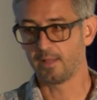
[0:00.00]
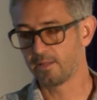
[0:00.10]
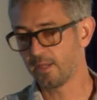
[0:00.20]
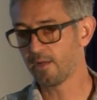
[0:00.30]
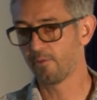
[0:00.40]
And
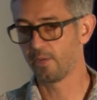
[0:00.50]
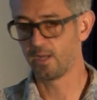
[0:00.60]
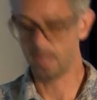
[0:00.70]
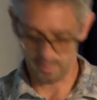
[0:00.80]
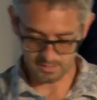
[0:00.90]
then I
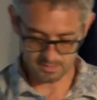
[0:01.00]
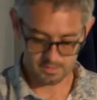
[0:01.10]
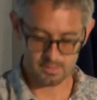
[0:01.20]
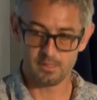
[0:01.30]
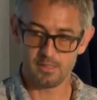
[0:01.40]

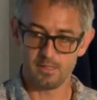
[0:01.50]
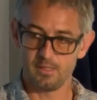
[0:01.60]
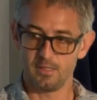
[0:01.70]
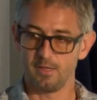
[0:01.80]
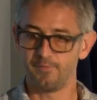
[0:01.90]
realize
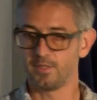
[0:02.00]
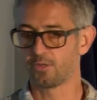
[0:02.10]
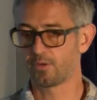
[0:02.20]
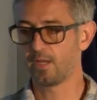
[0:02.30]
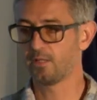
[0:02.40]
if it's
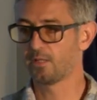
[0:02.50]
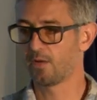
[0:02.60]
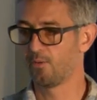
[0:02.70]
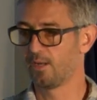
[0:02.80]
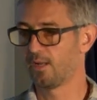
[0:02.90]
okay that
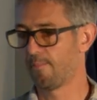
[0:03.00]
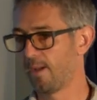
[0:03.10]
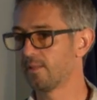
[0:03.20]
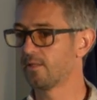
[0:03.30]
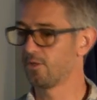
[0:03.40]
I will
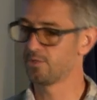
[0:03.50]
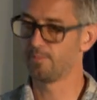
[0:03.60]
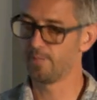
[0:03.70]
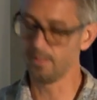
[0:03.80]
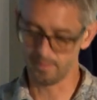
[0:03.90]
abandon the
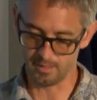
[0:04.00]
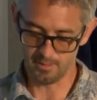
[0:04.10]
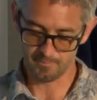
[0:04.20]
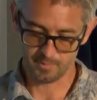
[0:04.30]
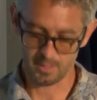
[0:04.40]

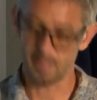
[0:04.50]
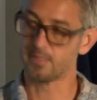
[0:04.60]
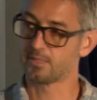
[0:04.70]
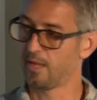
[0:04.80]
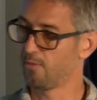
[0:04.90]
usability
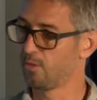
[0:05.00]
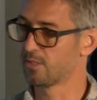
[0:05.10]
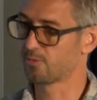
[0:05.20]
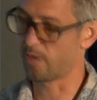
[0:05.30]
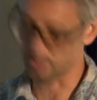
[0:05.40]
and stay with the
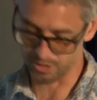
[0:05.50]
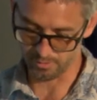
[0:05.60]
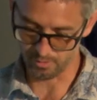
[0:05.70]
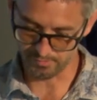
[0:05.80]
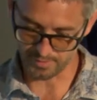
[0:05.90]

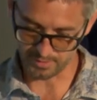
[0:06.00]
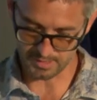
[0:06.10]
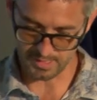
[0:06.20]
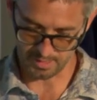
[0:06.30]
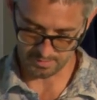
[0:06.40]
structure of the
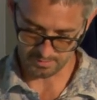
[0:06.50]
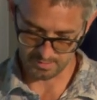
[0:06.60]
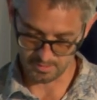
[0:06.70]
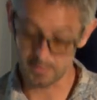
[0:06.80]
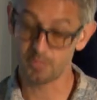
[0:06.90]
design.
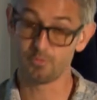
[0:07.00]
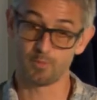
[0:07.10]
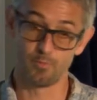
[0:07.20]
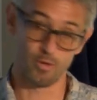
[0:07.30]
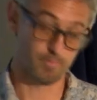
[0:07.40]
This is
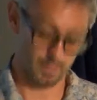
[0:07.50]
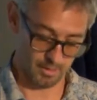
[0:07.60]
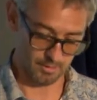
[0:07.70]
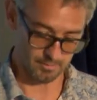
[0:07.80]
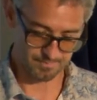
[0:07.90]
what brought me
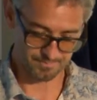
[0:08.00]
here.